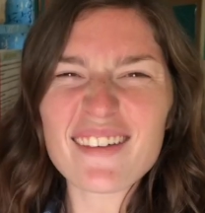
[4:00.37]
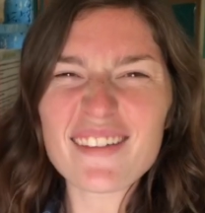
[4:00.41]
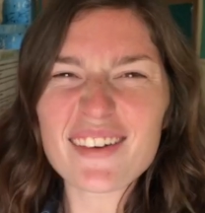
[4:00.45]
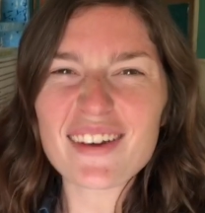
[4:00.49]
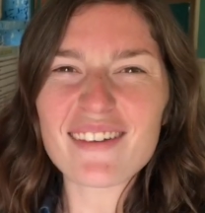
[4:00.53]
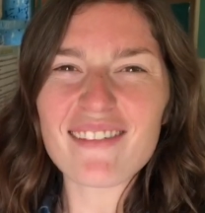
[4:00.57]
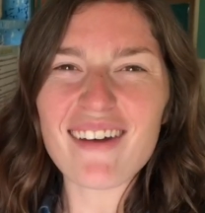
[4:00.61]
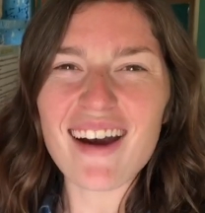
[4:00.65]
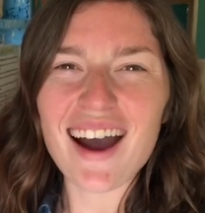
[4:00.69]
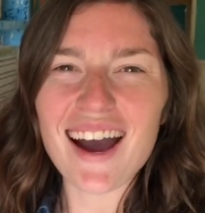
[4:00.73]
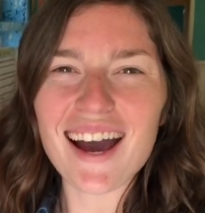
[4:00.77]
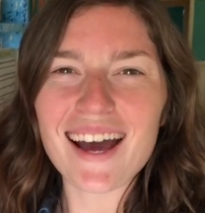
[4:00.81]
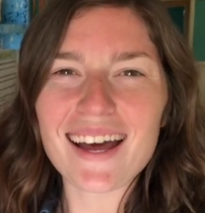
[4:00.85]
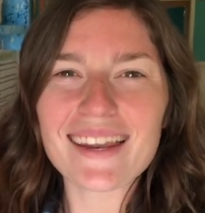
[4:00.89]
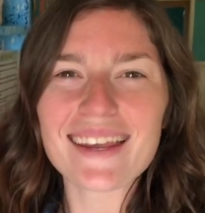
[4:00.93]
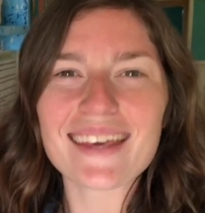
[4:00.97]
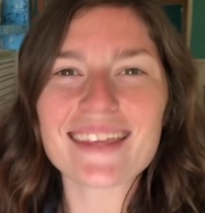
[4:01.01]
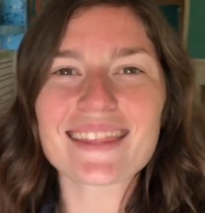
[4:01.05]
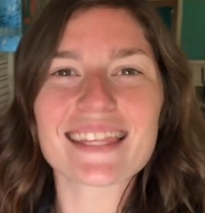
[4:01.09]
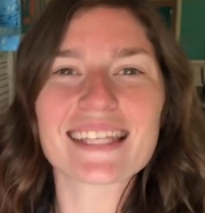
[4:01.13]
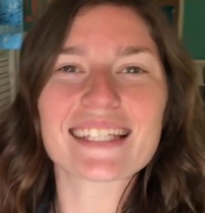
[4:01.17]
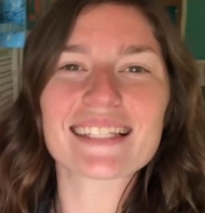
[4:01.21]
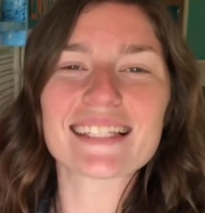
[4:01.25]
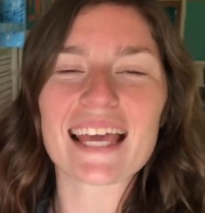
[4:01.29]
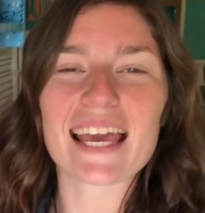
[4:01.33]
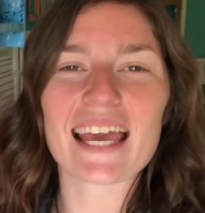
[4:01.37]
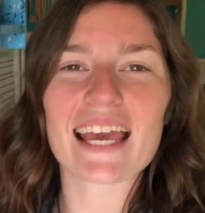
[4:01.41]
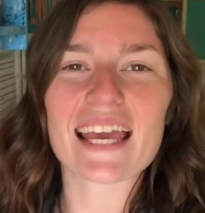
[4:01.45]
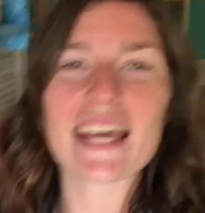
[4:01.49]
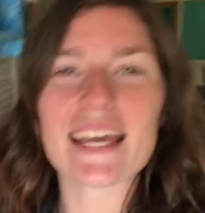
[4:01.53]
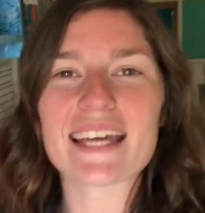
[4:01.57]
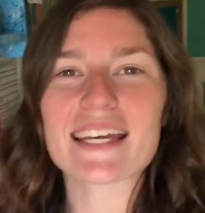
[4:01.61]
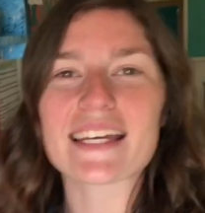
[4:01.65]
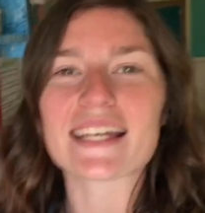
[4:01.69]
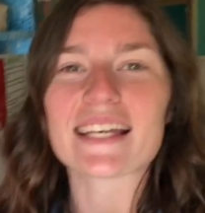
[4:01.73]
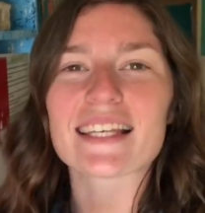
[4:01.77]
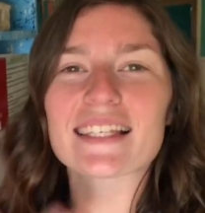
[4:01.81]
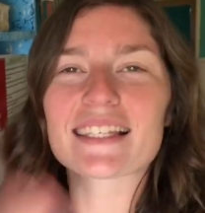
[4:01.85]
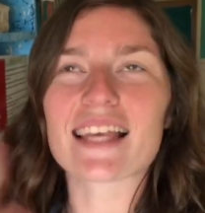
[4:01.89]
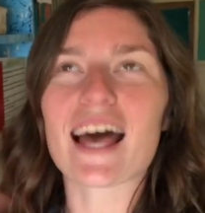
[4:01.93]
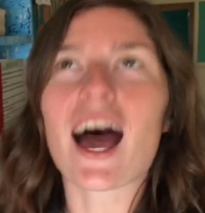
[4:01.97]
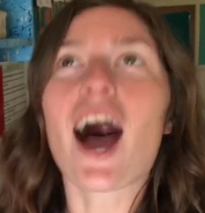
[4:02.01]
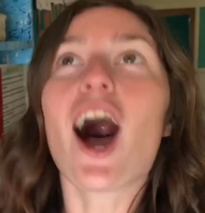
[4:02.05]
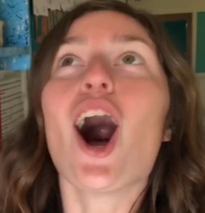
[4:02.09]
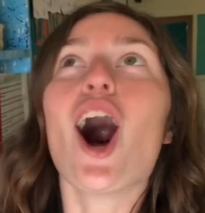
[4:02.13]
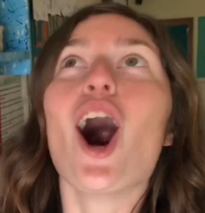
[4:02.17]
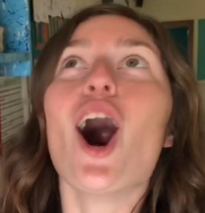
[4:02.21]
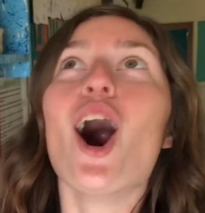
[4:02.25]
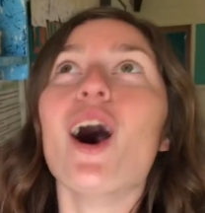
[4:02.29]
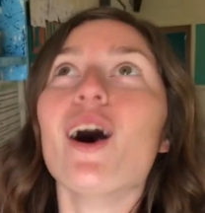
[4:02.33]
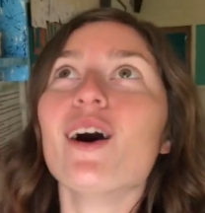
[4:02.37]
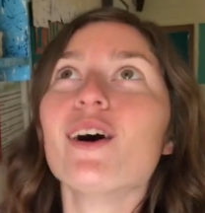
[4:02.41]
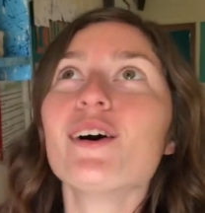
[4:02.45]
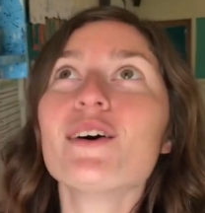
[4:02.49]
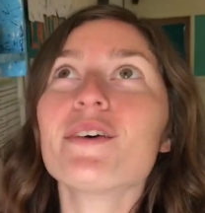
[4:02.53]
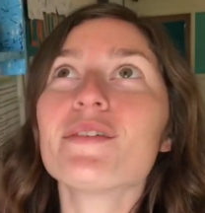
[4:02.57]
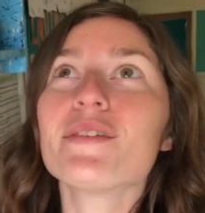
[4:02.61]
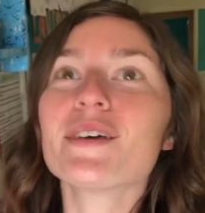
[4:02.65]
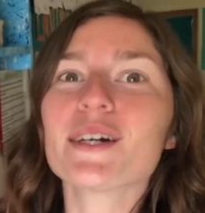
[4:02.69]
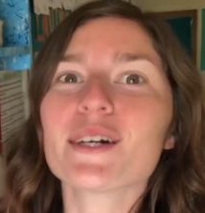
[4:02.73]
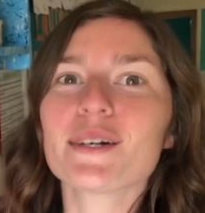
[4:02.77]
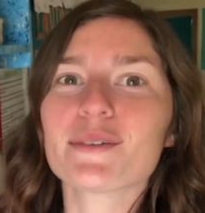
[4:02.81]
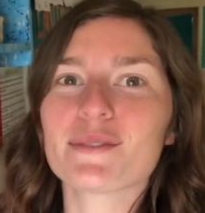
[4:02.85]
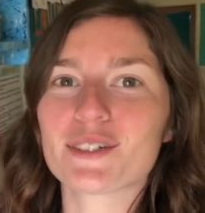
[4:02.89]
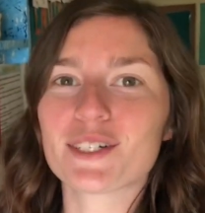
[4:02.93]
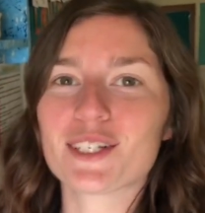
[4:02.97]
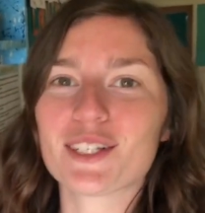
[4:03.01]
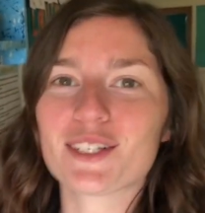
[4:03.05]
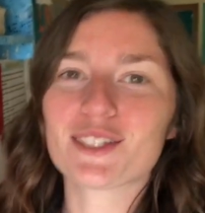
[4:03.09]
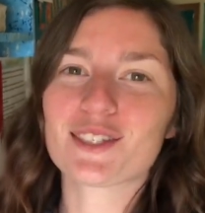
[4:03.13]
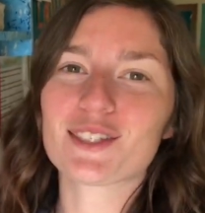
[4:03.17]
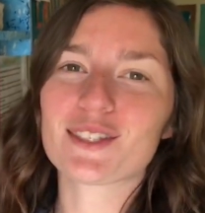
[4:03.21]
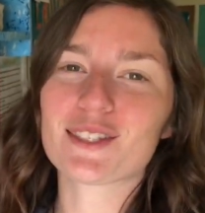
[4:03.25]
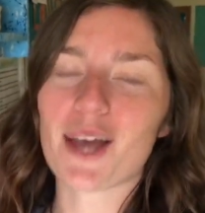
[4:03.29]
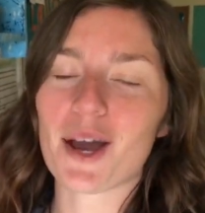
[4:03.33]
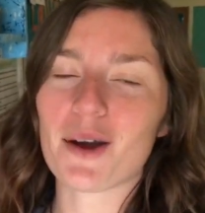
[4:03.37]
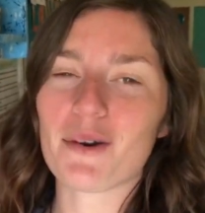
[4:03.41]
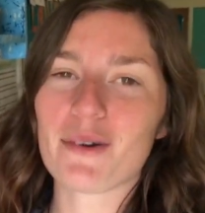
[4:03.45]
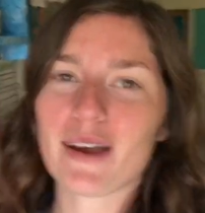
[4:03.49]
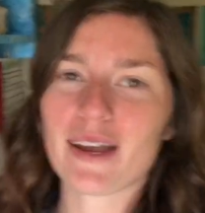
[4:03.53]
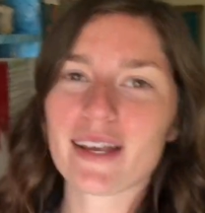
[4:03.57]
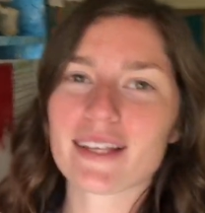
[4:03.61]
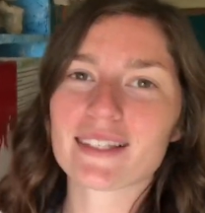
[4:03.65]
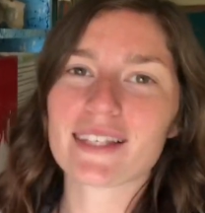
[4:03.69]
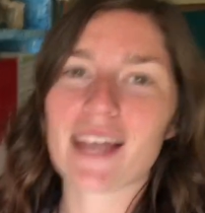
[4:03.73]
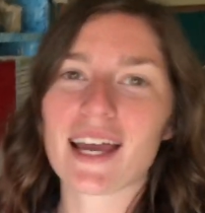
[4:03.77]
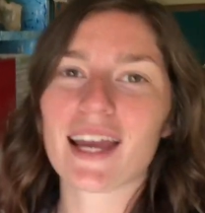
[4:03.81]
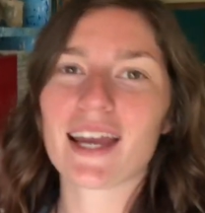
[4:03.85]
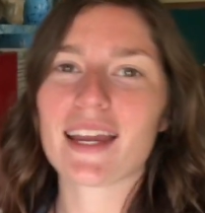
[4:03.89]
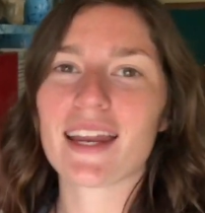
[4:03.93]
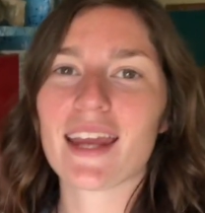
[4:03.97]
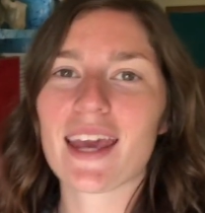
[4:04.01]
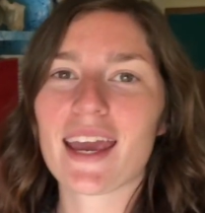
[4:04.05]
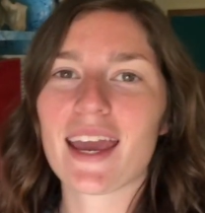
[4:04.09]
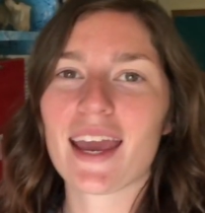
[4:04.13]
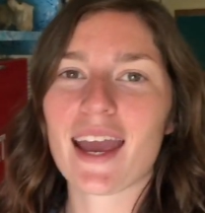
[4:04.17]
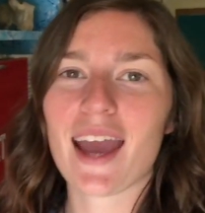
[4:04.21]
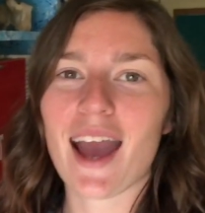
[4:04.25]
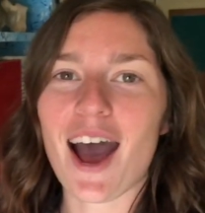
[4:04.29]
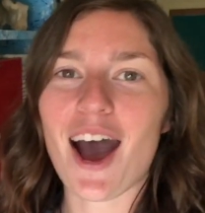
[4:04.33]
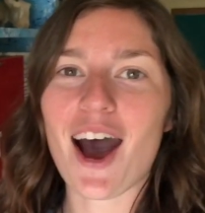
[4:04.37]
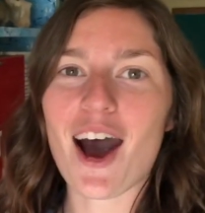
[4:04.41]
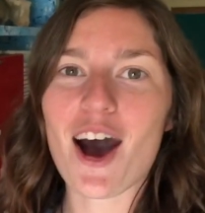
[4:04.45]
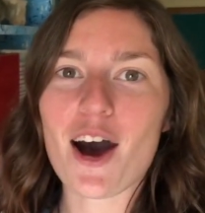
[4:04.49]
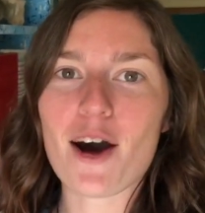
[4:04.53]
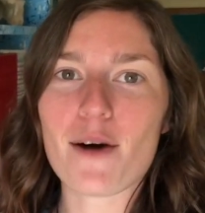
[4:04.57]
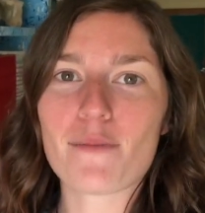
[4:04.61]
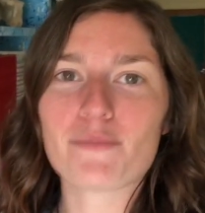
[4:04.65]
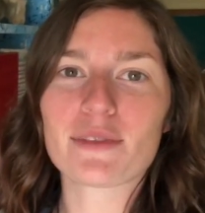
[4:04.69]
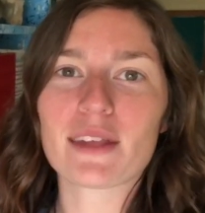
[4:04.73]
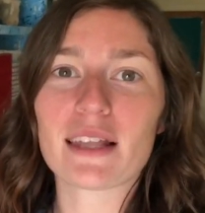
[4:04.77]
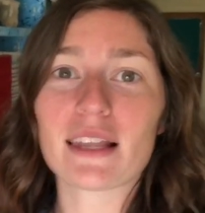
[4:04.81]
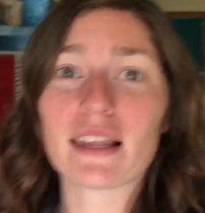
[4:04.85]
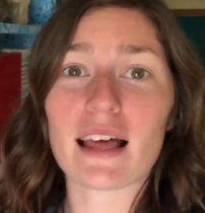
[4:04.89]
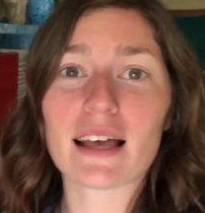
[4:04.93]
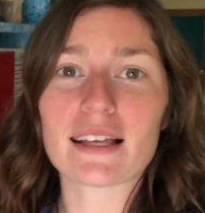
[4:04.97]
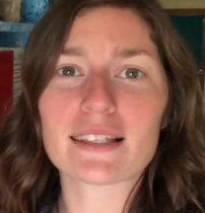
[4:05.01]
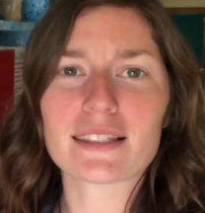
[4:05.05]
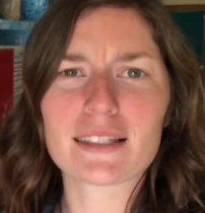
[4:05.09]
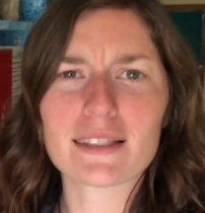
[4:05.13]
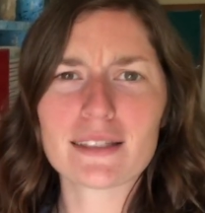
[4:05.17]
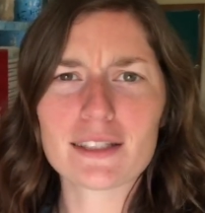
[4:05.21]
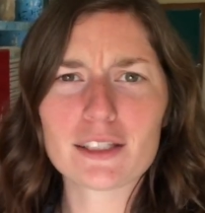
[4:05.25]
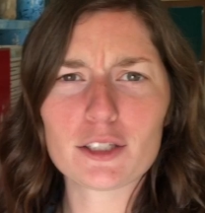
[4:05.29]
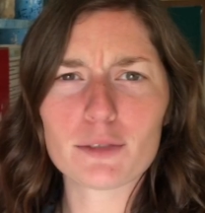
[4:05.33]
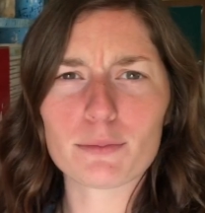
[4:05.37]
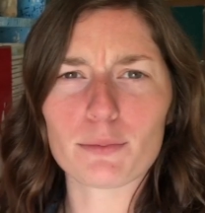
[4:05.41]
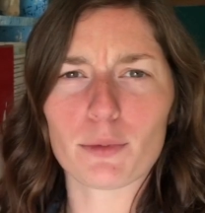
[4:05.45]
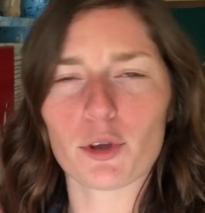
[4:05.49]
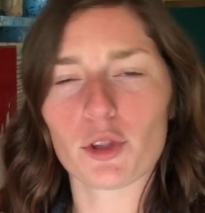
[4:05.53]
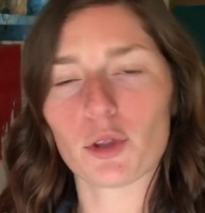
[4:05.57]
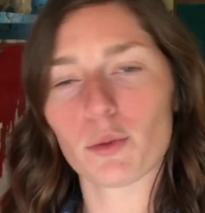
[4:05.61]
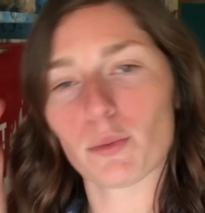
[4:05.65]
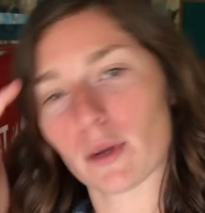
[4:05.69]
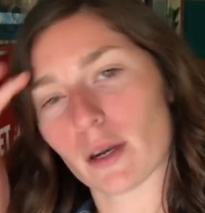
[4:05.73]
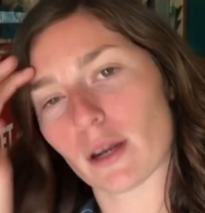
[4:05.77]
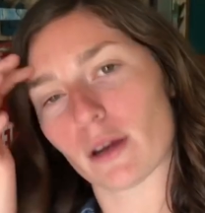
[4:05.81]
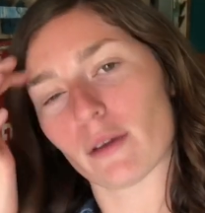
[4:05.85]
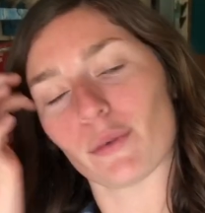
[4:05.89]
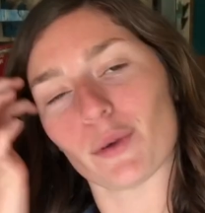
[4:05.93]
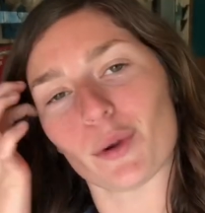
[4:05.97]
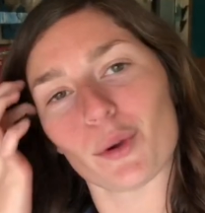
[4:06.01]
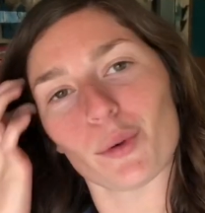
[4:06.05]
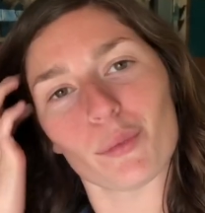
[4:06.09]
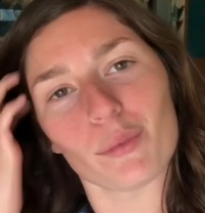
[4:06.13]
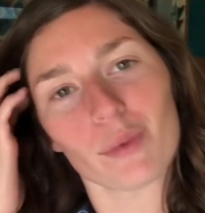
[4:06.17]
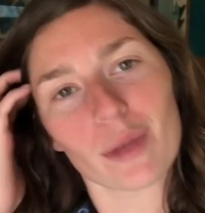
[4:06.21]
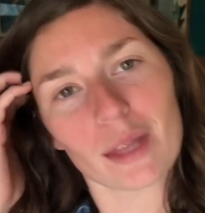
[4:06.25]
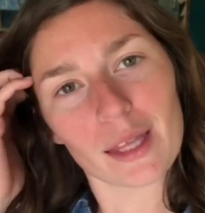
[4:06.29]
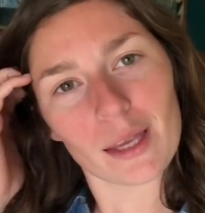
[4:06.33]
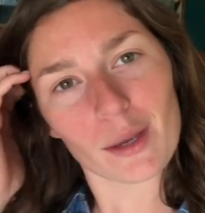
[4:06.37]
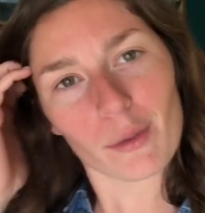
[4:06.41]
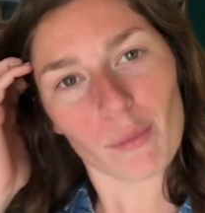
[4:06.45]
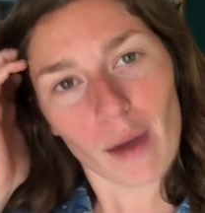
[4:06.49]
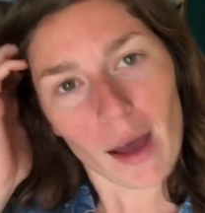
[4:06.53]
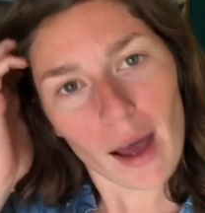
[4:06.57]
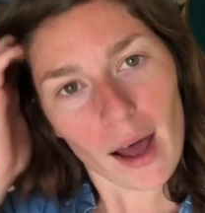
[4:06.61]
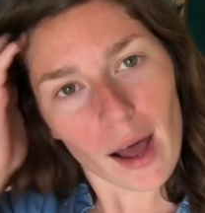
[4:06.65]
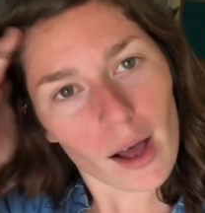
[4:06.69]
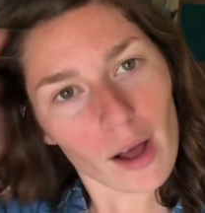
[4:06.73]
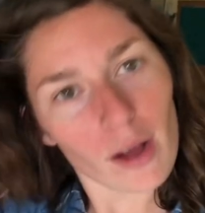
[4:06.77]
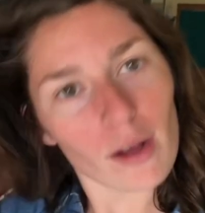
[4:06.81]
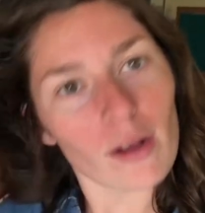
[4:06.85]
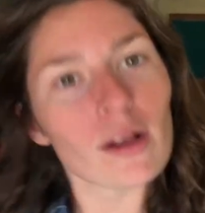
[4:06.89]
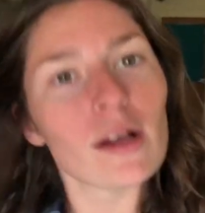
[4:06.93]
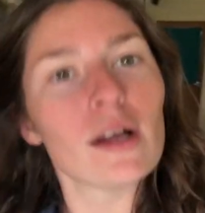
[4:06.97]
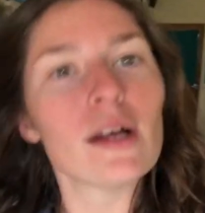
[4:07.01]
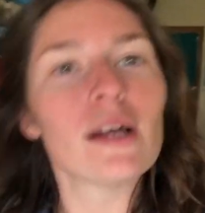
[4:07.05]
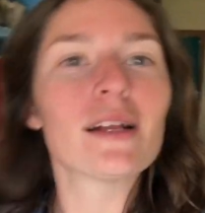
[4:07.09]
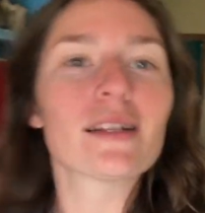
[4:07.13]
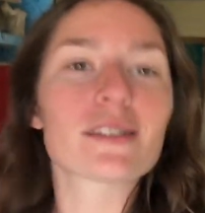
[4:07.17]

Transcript: everyone, the day is over, which is so exciting. The lessons both went over really well.